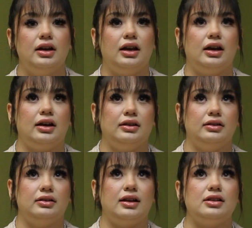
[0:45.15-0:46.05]

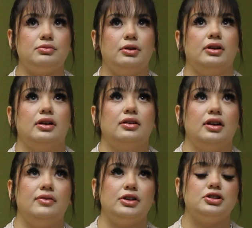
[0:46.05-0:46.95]
And that's what
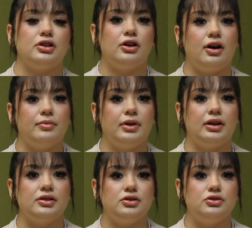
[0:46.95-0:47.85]
eventually got
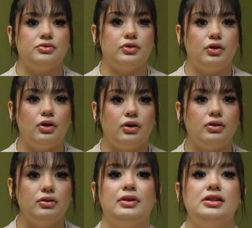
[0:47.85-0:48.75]
me into juvenile
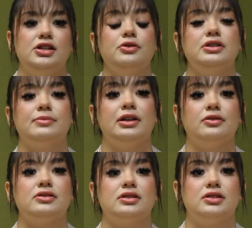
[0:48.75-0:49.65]
hall. Continuing to make
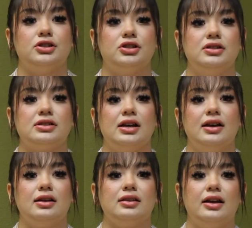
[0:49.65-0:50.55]
those decisions
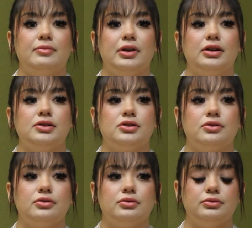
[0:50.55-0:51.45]
led me
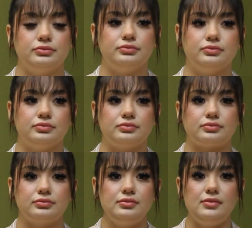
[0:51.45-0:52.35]
to
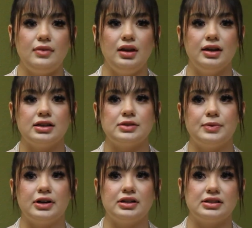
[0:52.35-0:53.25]

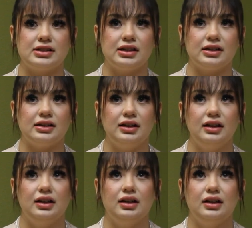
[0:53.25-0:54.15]
experiencing
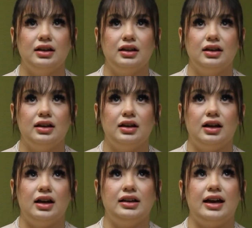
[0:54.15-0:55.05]

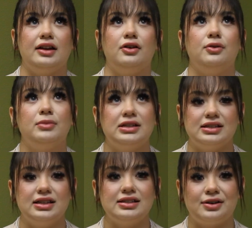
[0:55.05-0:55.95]
again
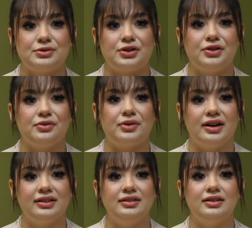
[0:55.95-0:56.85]
homelessness. I was on the
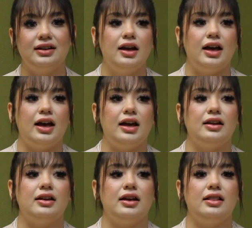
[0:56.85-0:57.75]
run,
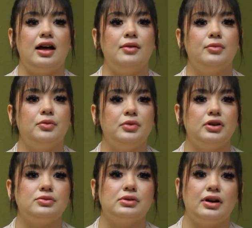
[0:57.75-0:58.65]
and in that moment
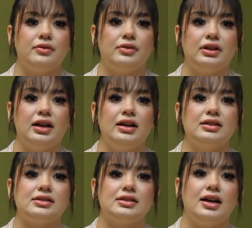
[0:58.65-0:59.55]
is when I
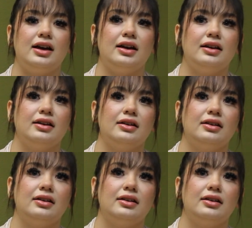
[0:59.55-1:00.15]
realized that